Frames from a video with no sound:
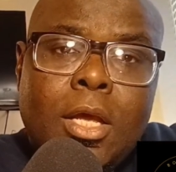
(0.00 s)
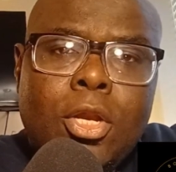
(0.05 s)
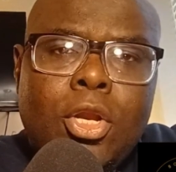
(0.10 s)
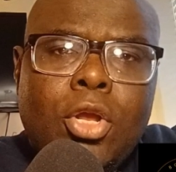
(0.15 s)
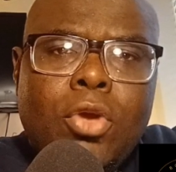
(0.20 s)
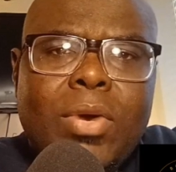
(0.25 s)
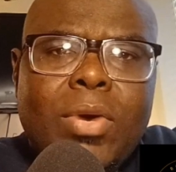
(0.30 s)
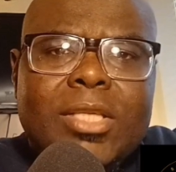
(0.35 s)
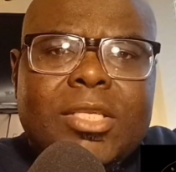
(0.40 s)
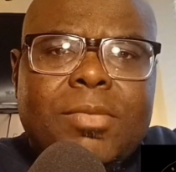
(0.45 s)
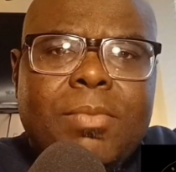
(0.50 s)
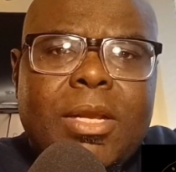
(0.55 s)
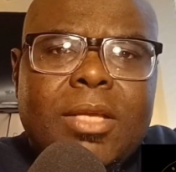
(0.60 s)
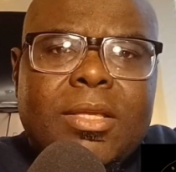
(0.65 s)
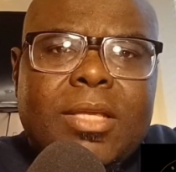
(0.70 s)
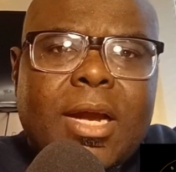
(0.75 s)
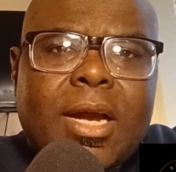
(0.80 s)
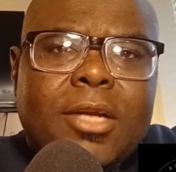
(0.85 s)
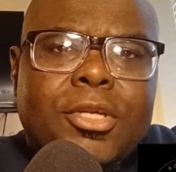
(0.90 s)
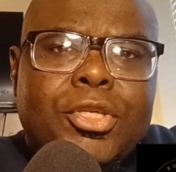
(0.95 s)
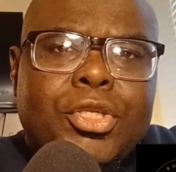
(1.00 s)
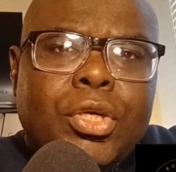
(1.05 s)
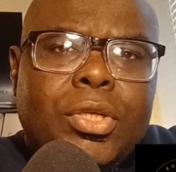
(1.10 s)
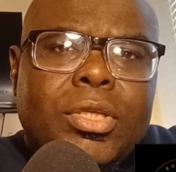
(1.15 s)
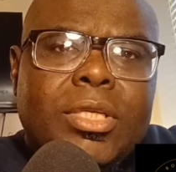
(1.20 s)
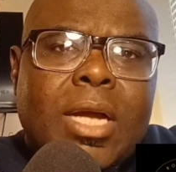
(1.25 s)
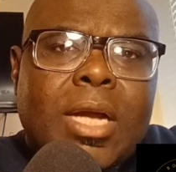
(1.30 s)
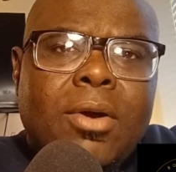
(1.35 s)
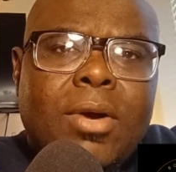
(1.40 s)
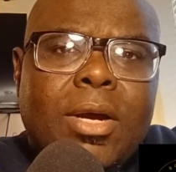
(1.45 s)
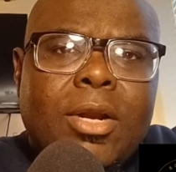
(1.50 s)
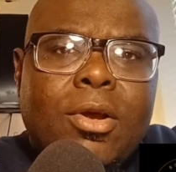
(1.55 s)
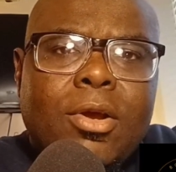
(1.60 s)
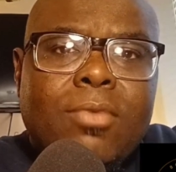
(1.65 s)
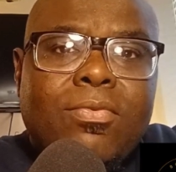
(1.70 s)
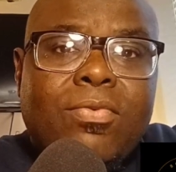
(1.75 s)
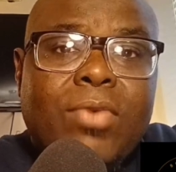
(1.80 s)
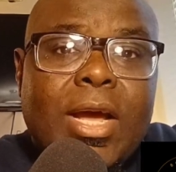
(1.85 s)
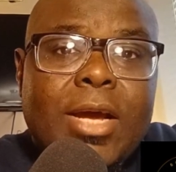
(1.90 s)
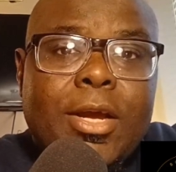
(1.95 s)
The U.S. military shut down another
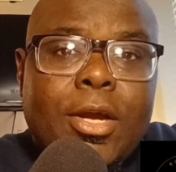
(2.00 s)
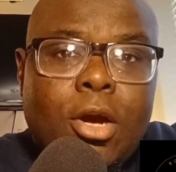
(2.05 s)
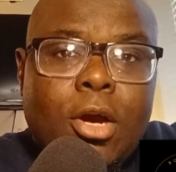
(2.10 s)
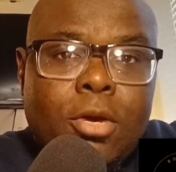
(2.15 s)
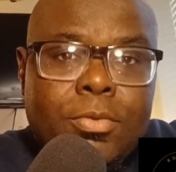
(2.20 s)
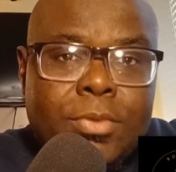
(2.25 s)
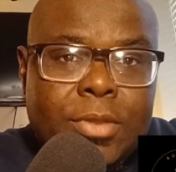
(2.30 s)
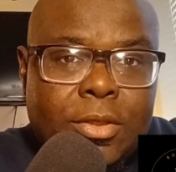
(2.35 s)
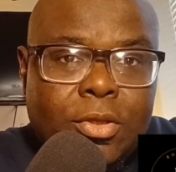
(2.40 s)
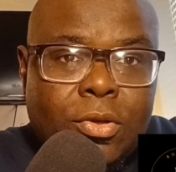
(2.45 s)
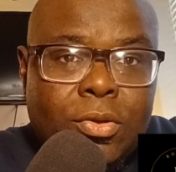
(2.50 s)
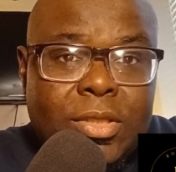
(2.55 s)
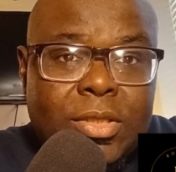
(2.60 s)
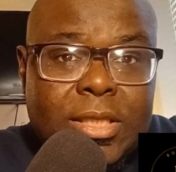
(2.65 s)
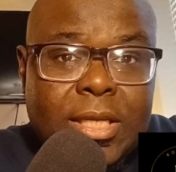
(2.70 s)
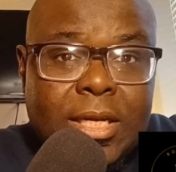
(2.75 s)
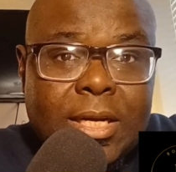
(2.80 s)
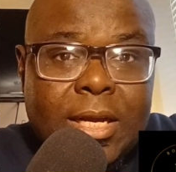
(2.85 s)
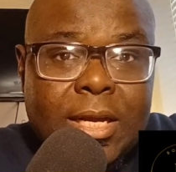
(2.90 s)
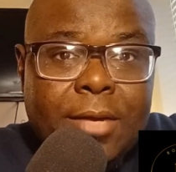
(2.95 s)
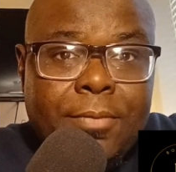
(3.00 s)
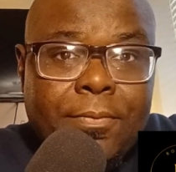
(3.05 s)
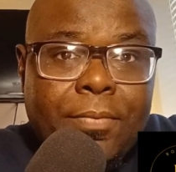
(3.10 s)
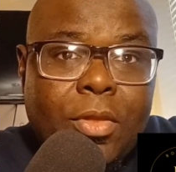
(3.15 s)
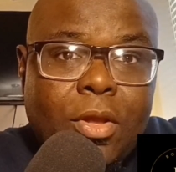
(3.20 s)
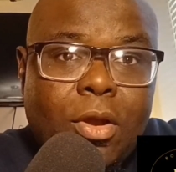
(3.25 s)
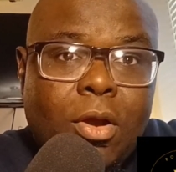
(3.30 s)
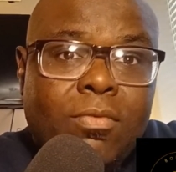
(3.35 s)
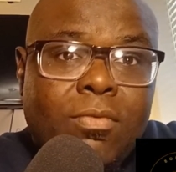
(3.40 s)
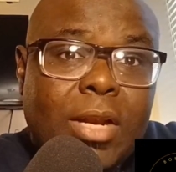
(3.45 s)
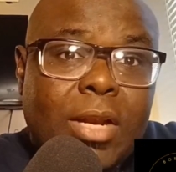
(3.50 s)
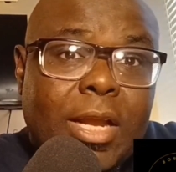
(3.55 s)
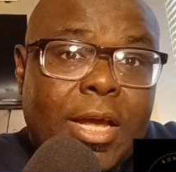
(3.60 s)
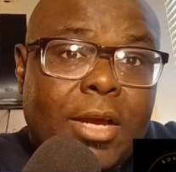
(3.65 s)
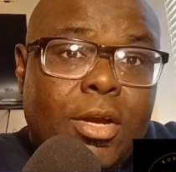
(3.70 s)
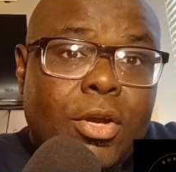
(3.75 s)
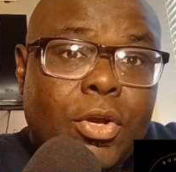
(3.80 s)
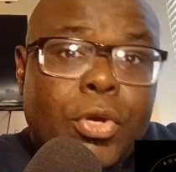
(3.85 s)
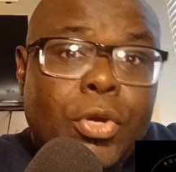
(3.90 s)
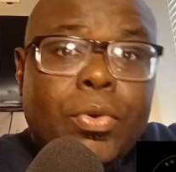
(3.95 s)
flying object on Sunday over
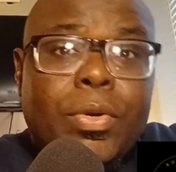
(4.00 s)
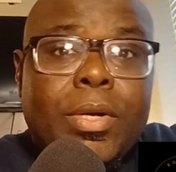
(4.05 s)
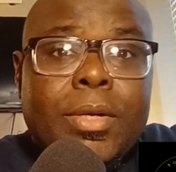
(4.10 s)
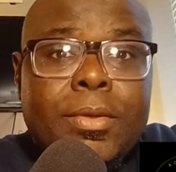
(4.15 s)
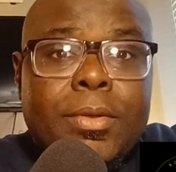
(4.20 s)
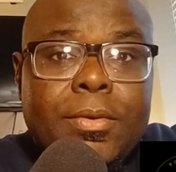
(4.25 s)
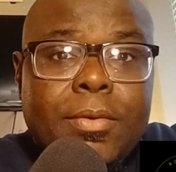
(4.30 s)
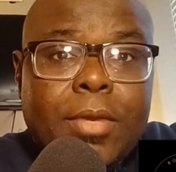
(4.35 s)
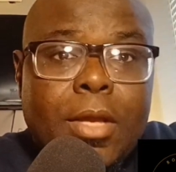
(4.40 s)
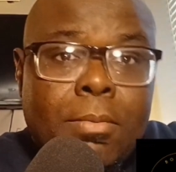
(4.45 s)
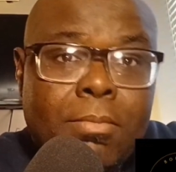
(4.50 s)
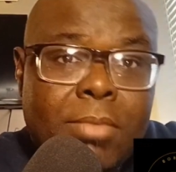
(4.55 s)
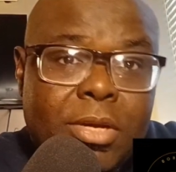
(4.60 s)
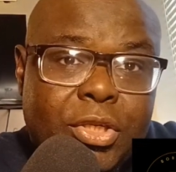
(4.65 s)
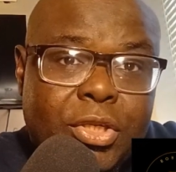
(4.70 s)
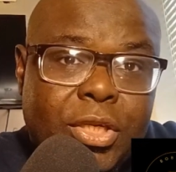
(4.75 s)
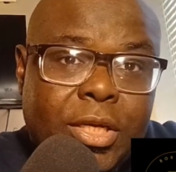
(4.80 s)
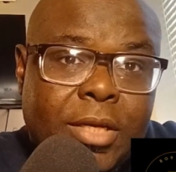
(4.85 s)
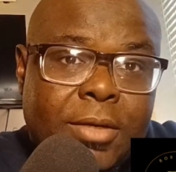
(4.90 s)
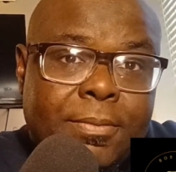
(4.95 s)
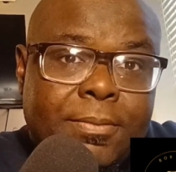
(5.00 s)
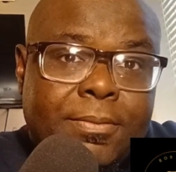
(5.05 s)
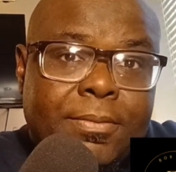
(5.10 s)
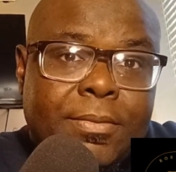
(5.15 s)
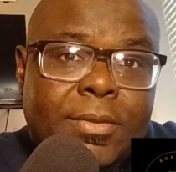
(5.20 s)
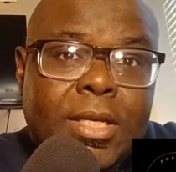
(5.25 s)
Lake Huron in Michigan.